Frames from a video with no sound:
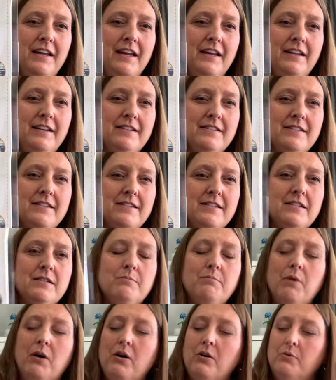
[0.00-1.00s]
and it's a
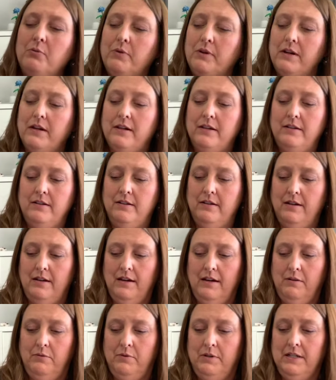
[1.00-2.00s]
small one.
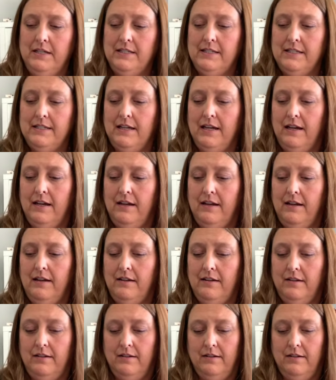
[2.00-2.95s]
I want to say